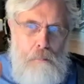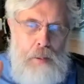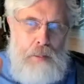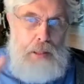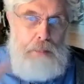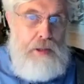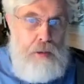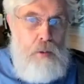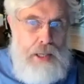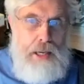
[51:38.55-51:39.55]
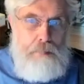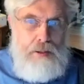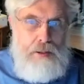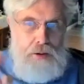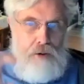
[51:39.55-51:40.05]
but people didn't wake up
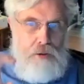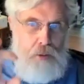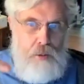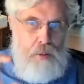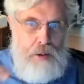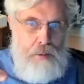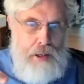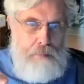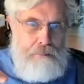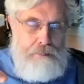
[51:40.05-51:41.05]
until there was a World Wide Web.